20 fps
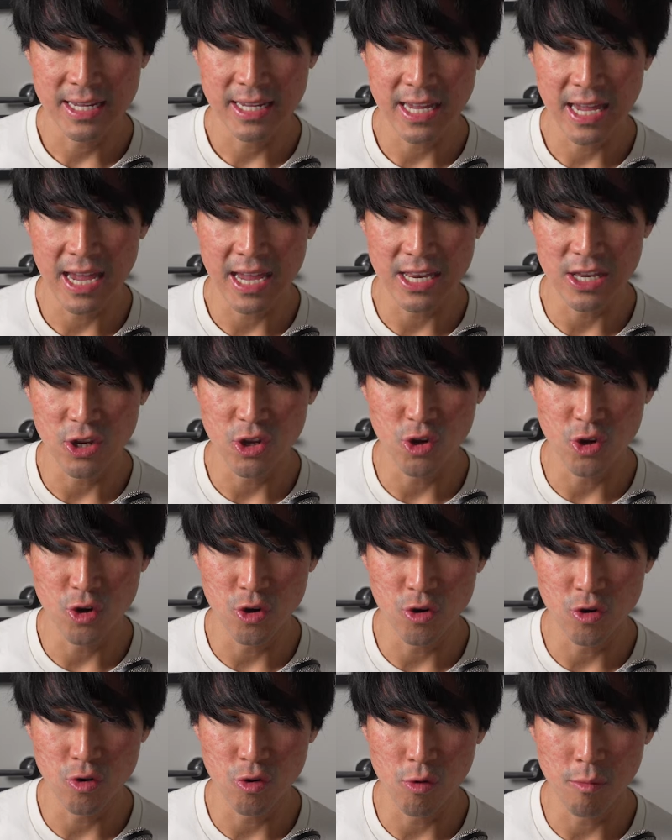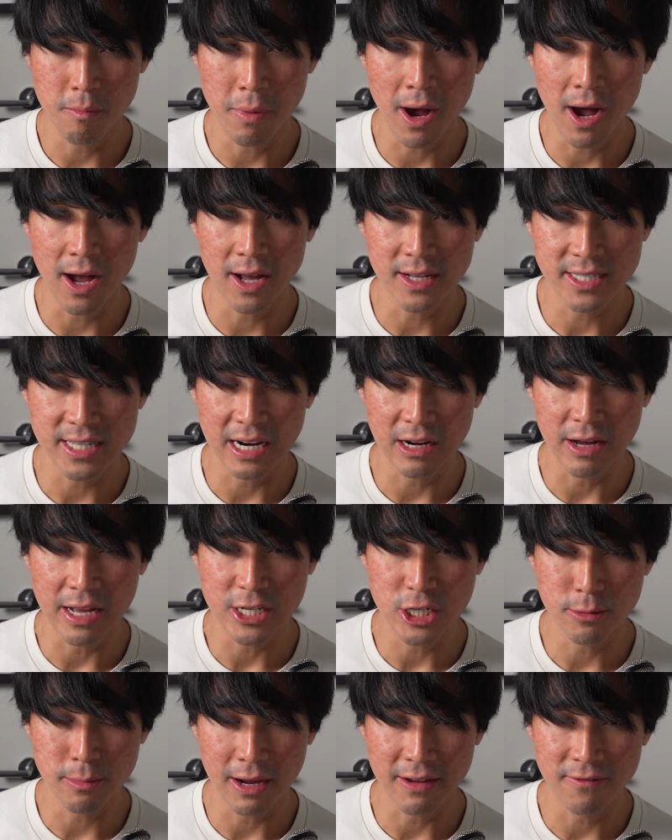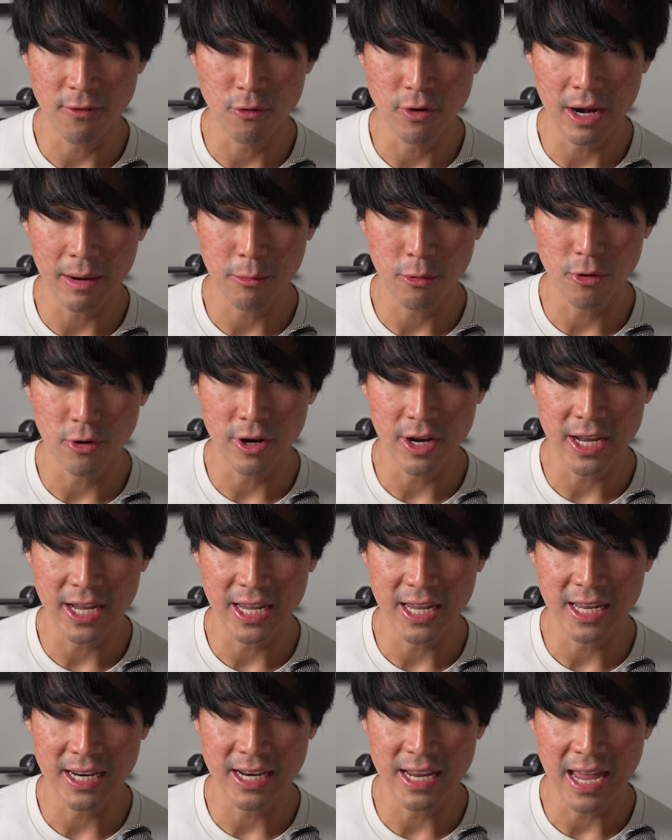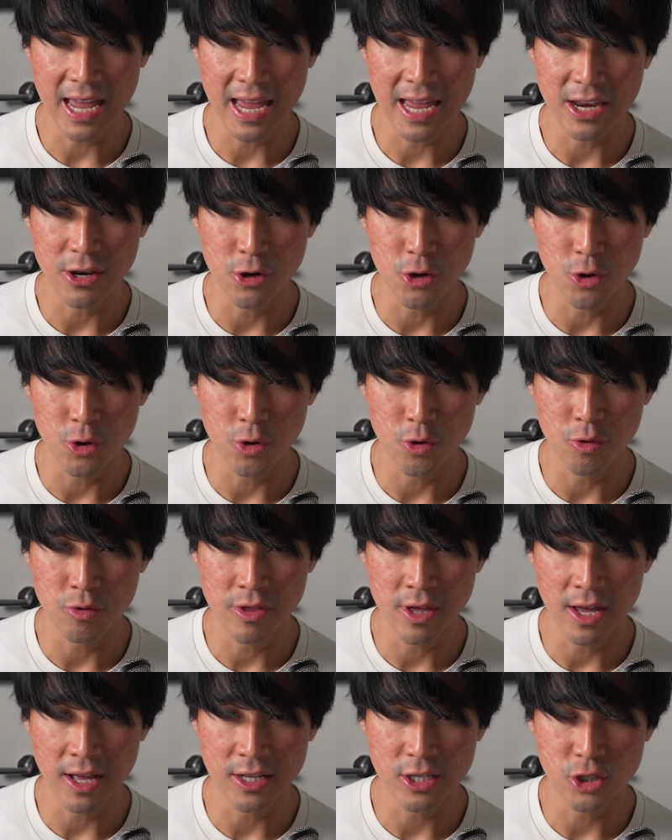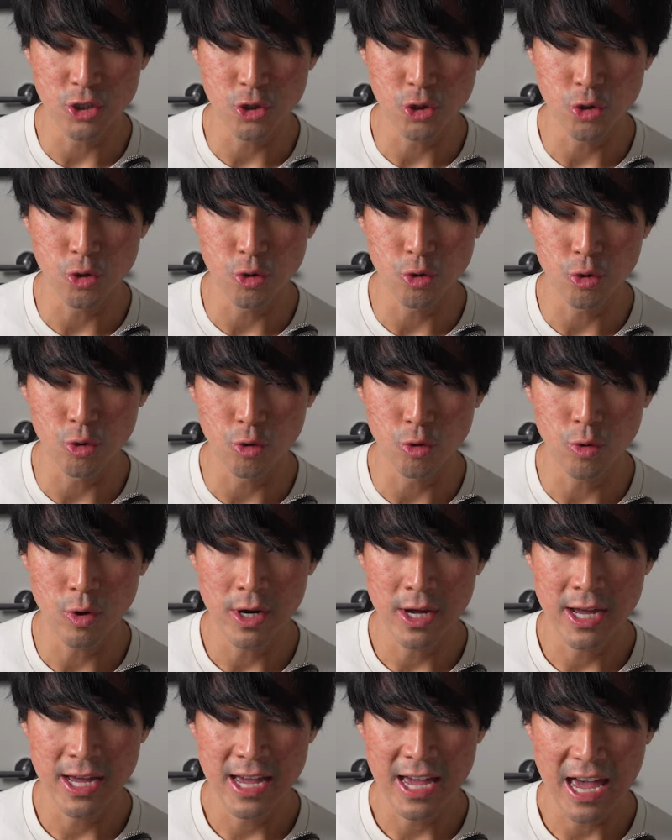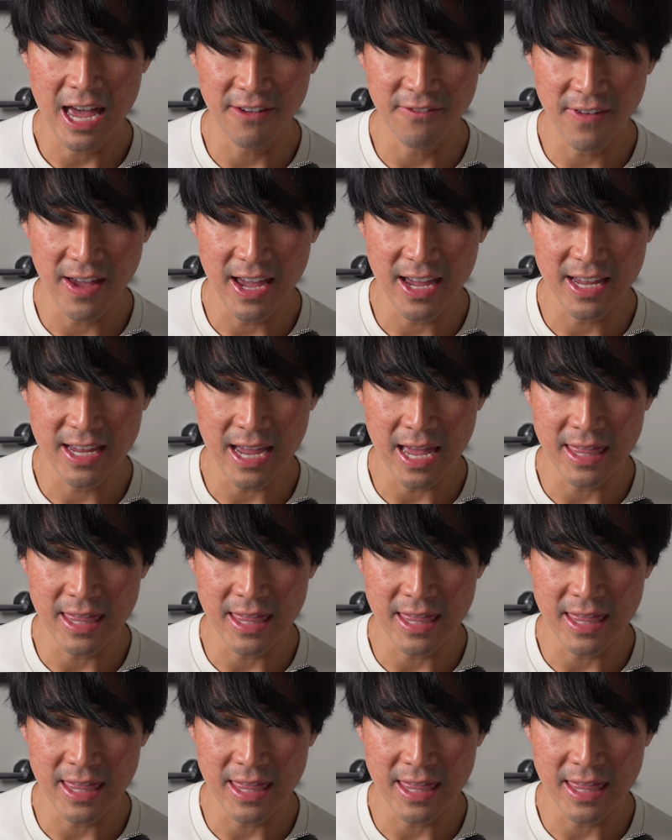can you pause and I'll enter my phone number in and do the 2FA,